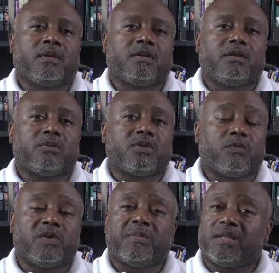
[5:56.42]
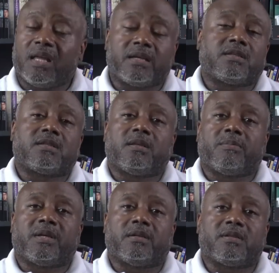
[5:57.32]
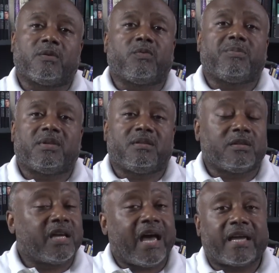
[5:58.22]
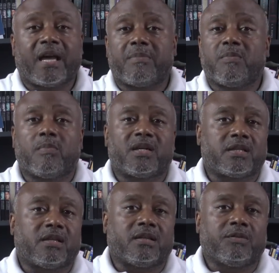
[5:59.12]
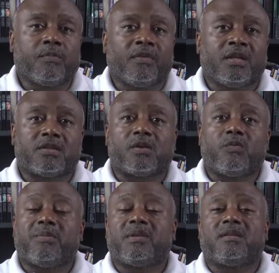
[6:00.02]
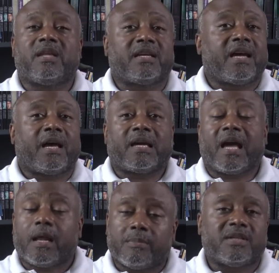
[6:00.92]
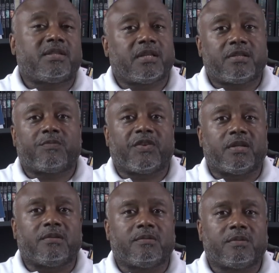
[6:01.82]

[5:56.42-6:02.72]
You know, some women like a slim man. Some women, the guy gotta be muscular. Some women, that guy gotta be six feet.